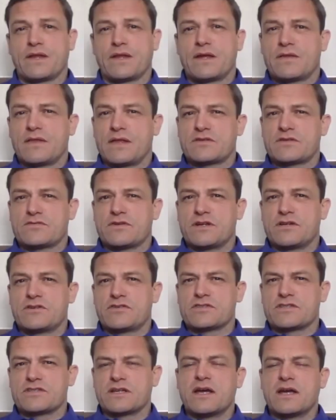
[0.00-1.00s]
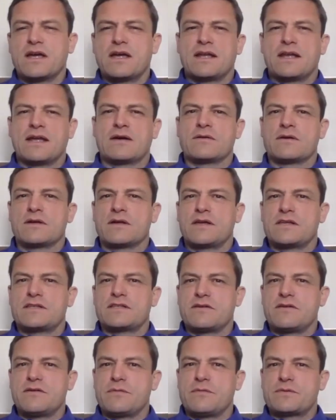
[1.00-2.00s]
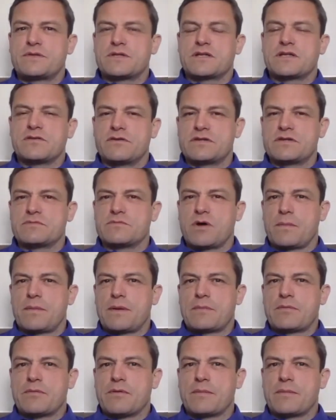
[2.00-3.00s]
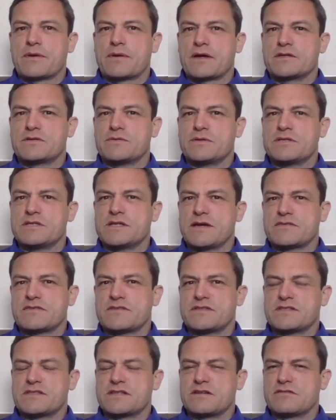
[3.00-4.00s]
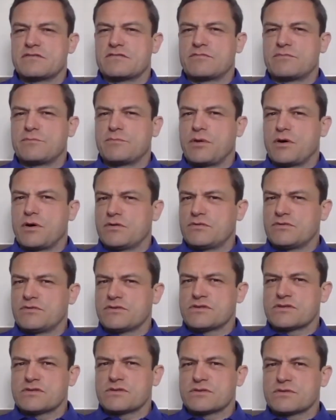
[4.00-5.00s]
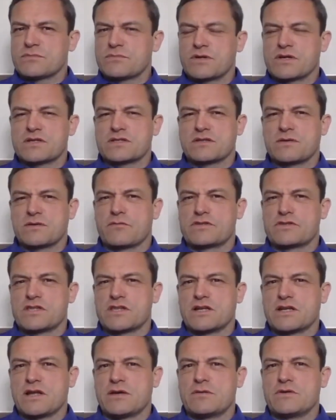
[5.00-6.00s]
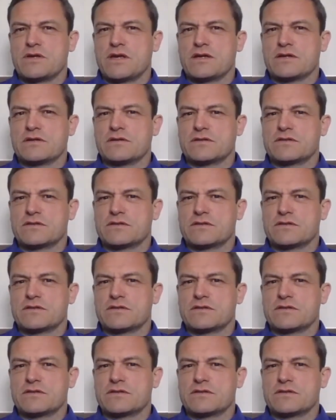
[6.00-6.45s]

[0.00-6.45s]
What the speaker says: That's really interesting. Now, is there a particular reason why people might be going to ETFs instead of bonds? Because obviously with low yields.